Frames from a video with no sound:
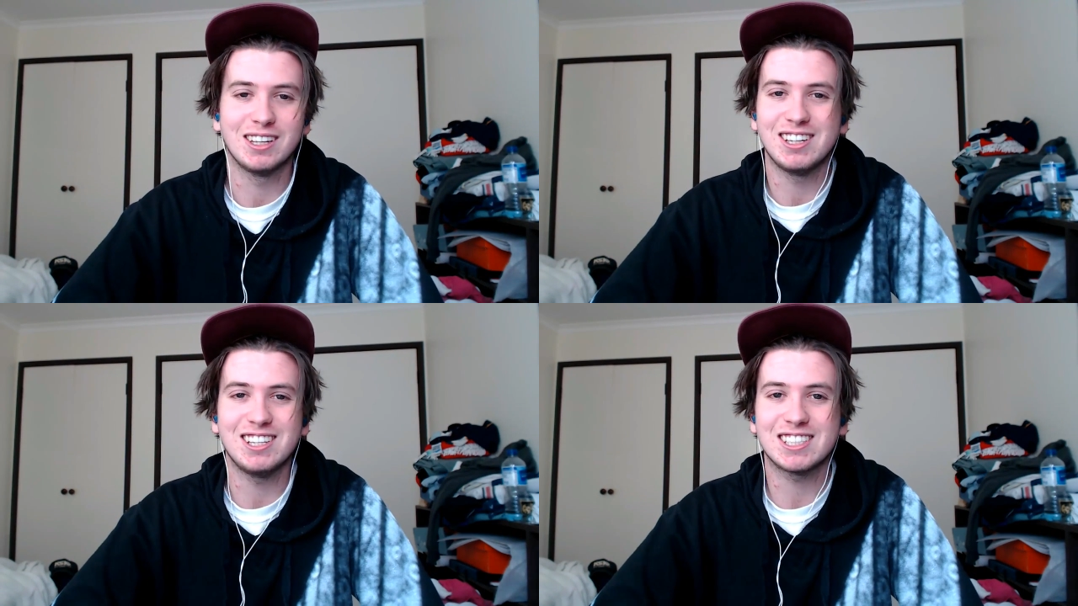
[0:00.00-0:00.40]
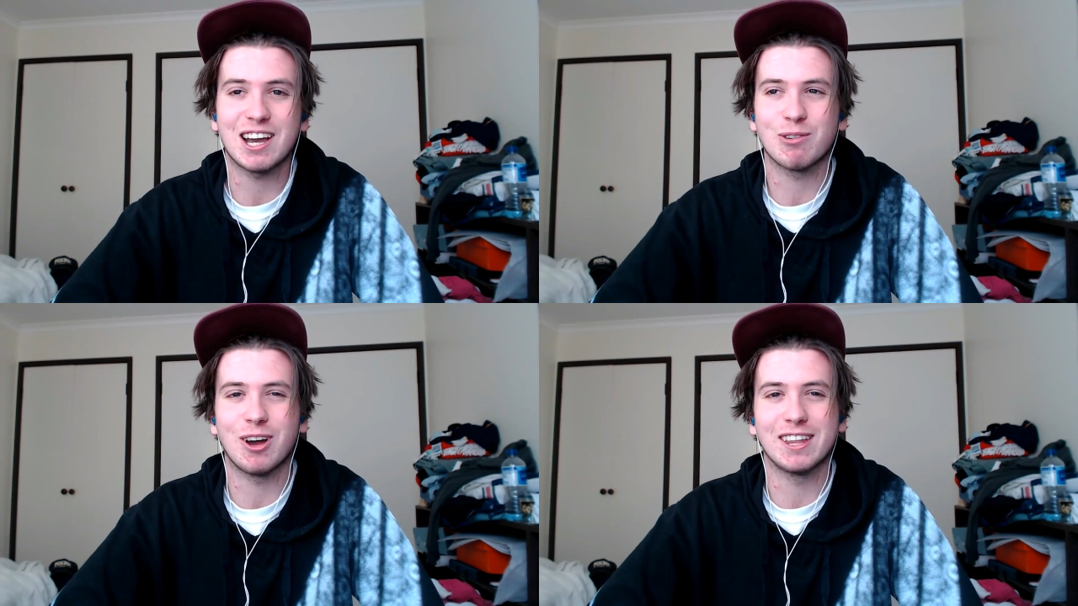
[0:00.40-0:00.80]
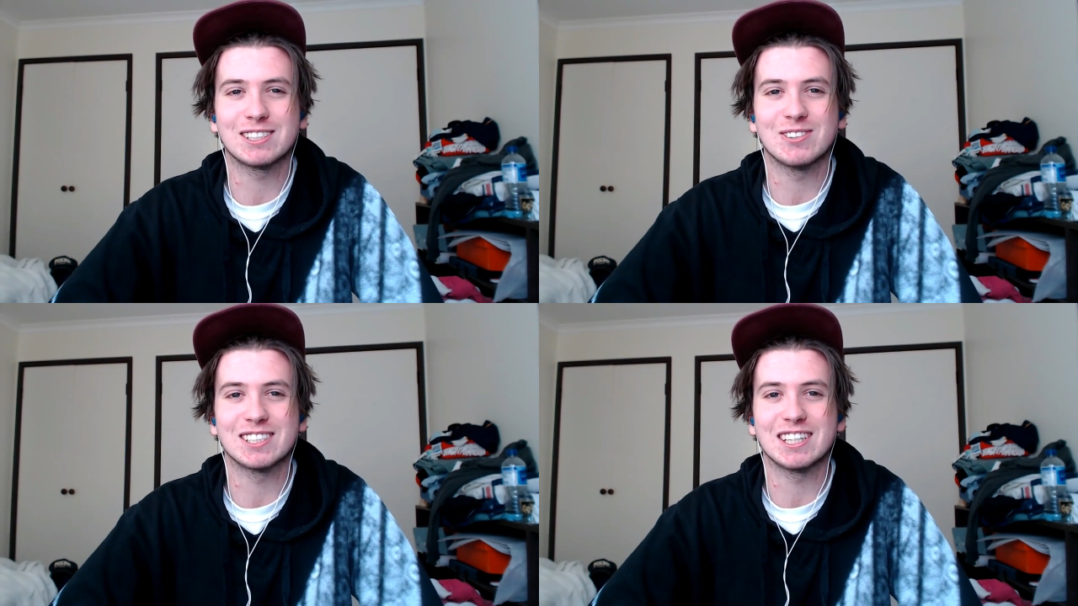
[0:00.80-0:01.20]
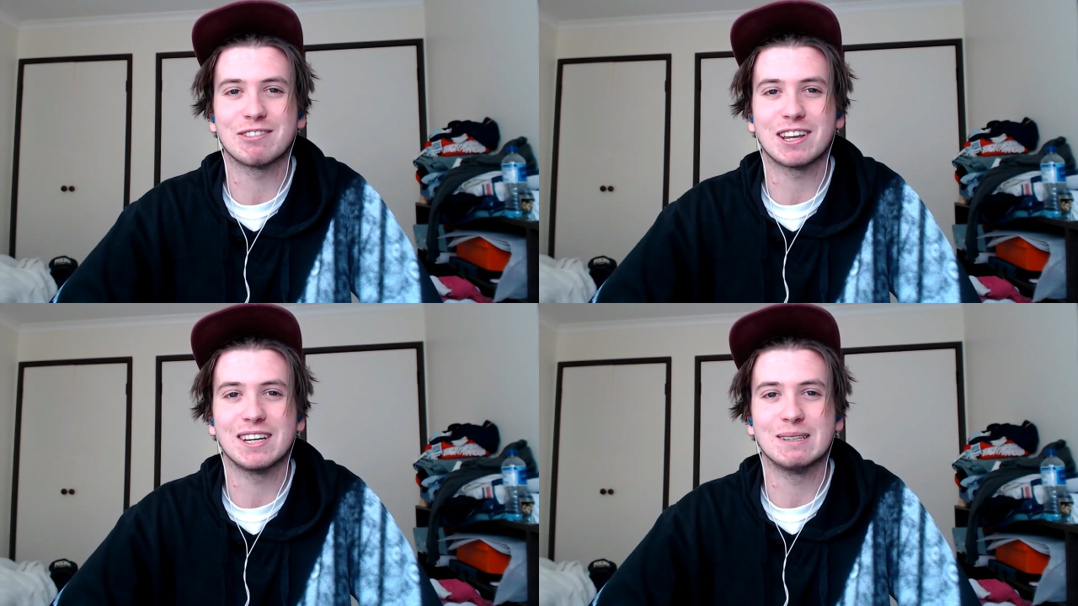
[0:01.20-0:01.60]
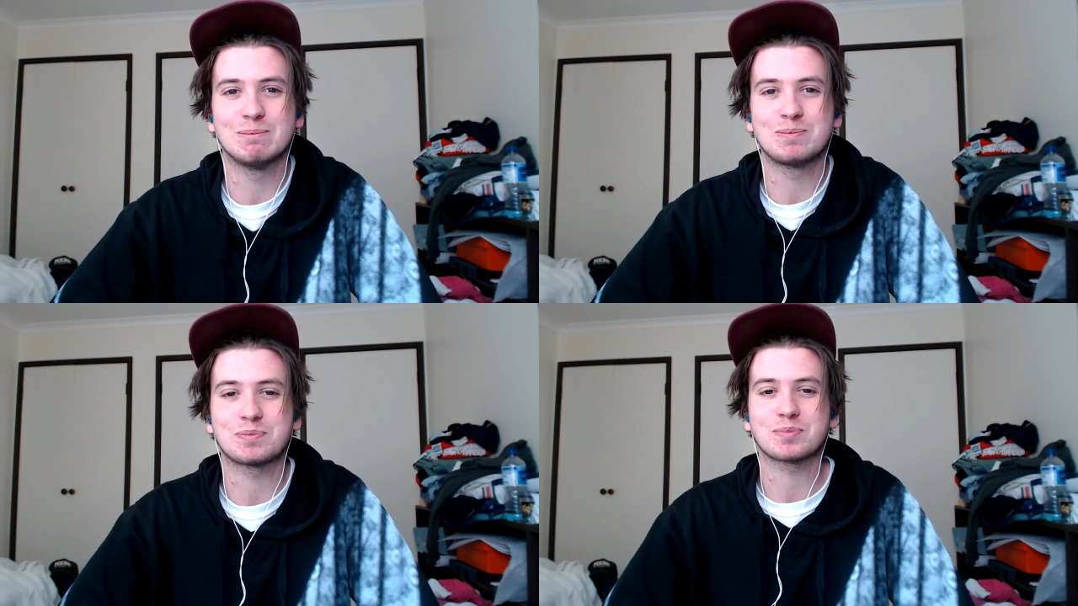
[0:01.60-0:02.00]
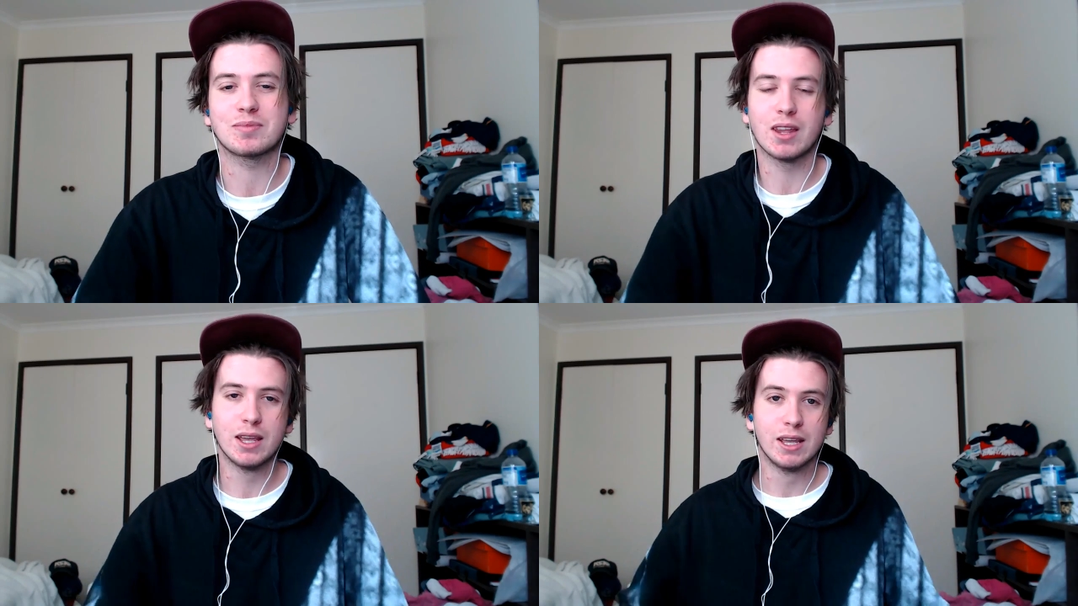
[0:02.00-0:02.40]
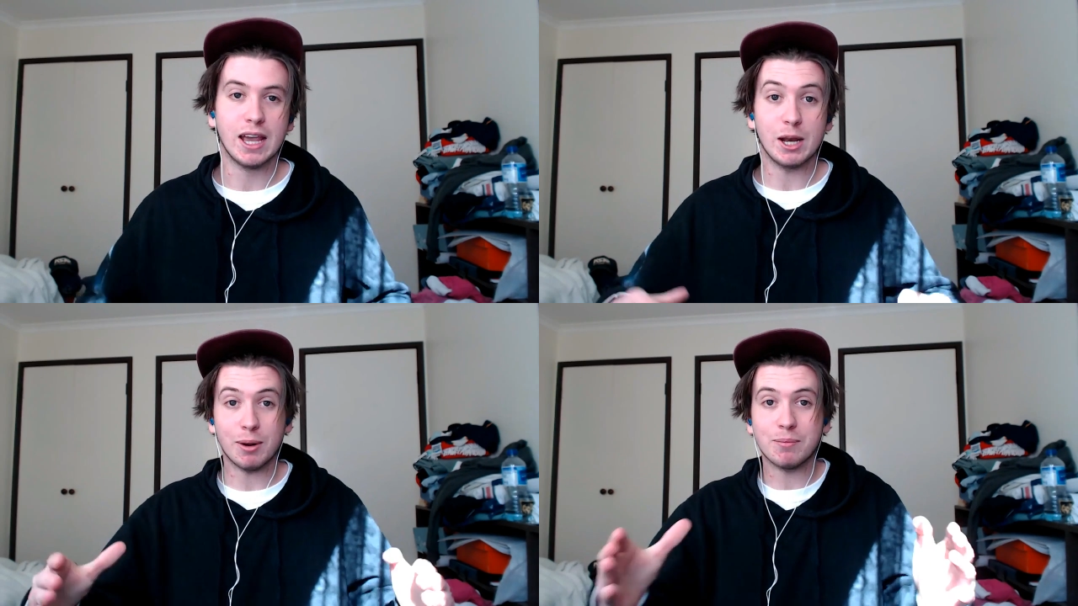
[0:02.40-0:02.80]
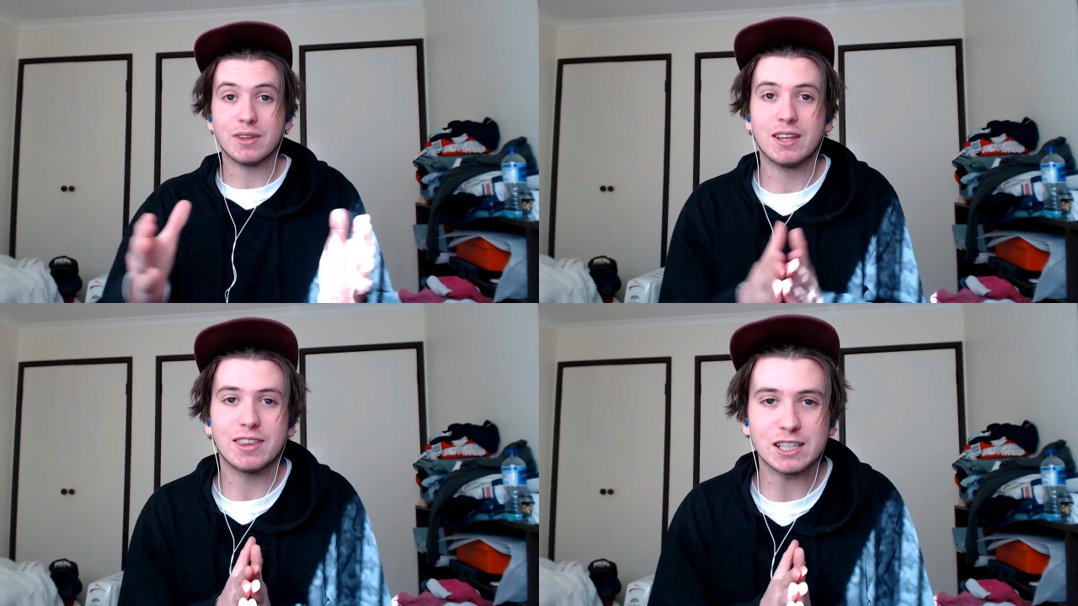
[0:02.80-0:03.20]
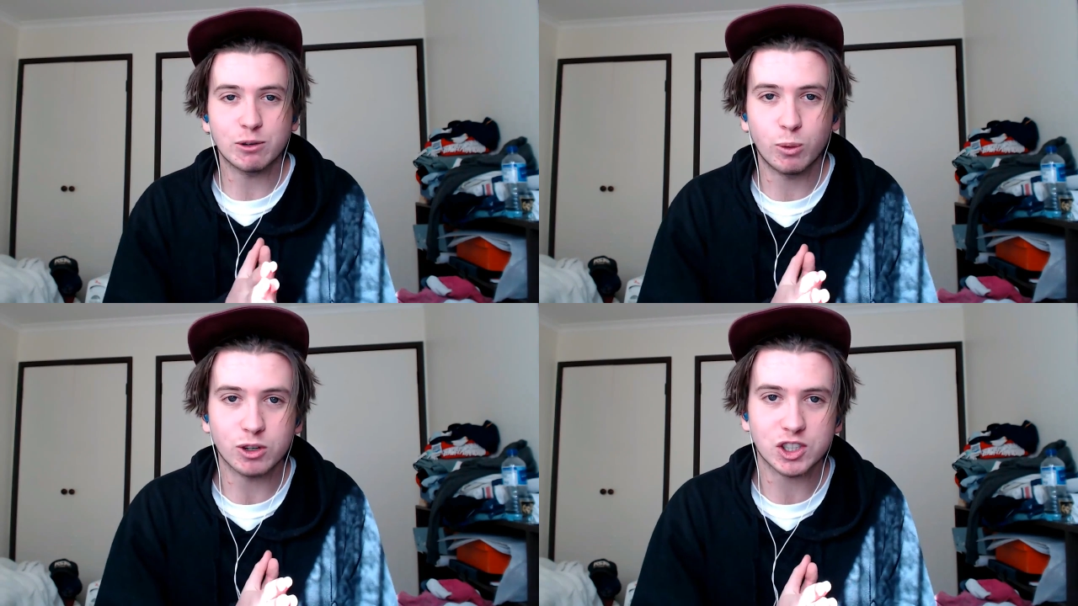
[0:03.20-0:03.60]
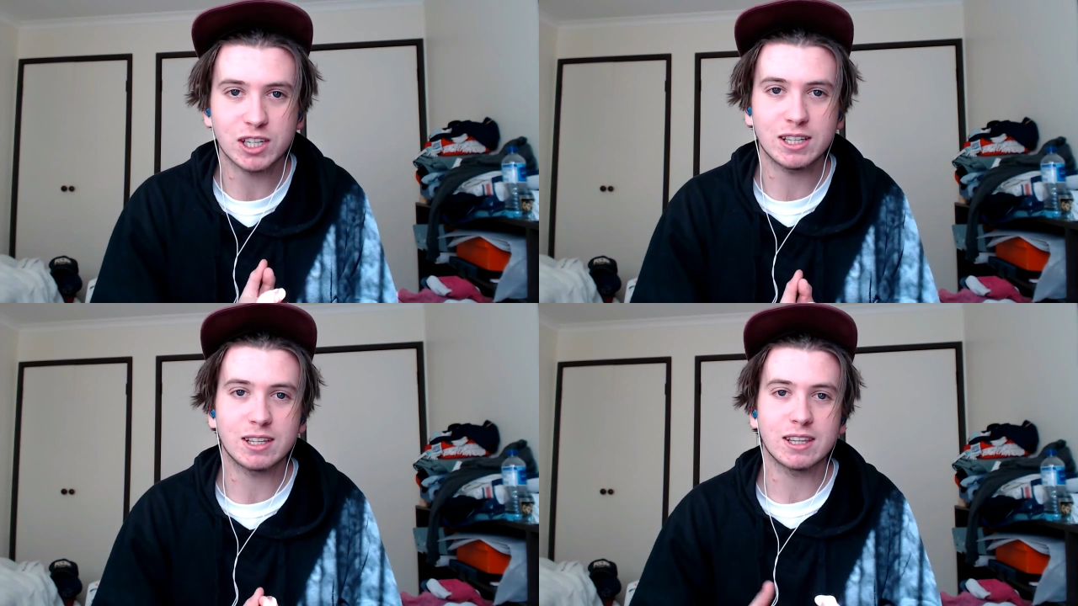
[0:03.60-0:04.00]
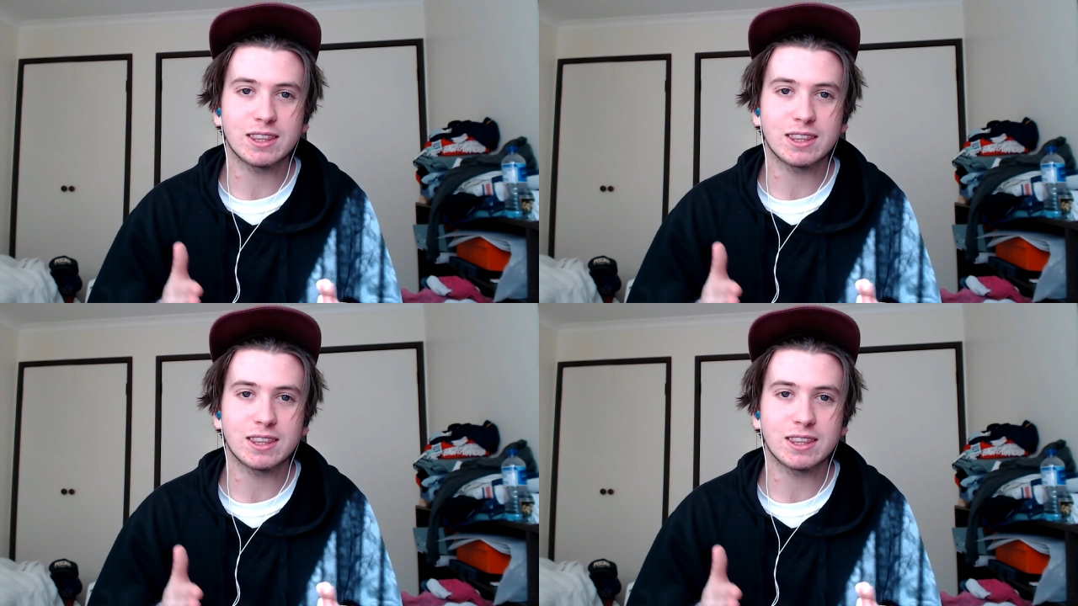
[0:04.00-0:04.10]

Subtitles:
You just can't write that sort of stuff, can you? Anyway, thanks for watching,